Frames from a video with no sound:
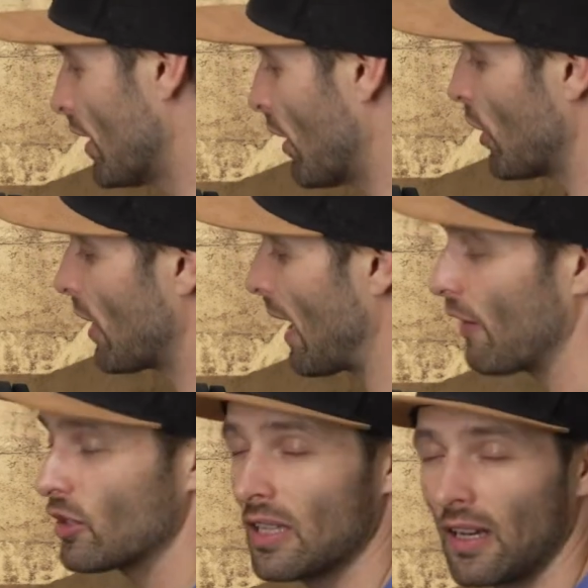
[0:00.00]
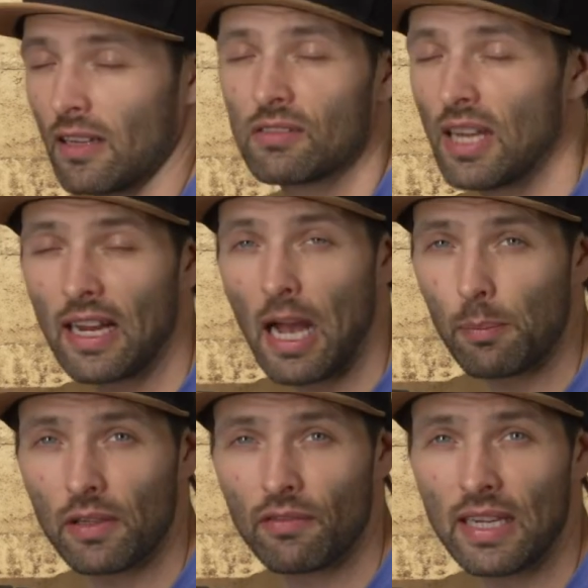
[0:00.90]
you know, you can have just like, say, a
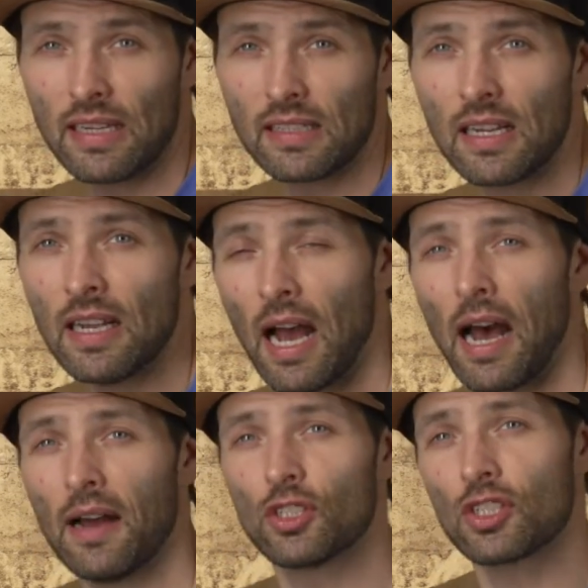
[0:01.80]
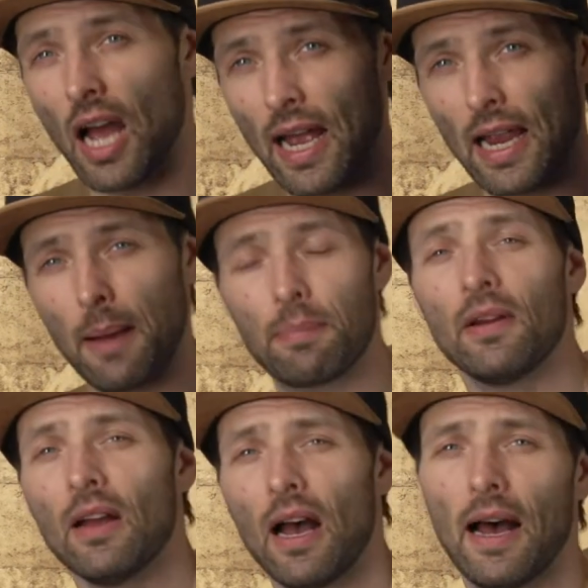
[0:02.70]
couple of these uh, just high up
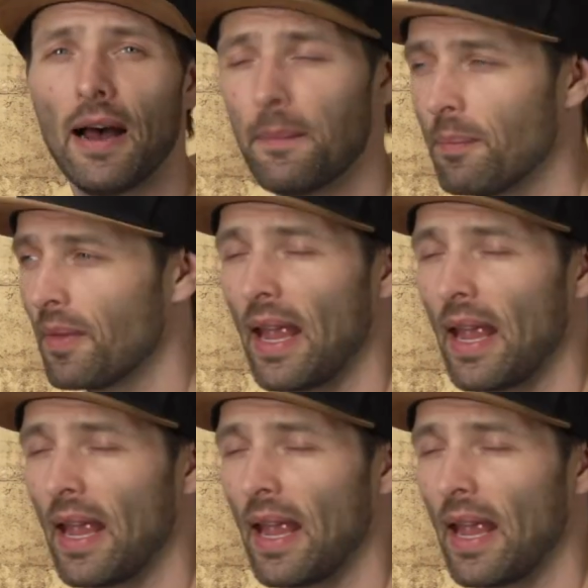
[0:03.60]
um,